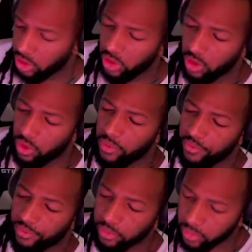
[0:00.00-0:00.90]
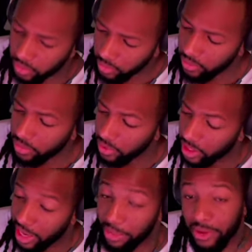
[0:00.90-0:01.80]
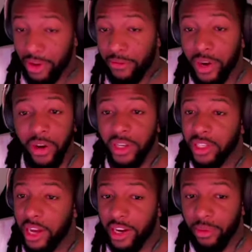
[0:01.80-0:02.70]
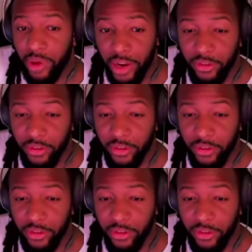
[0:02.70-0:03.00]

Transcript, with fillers: So yeah, I'm very excited about it.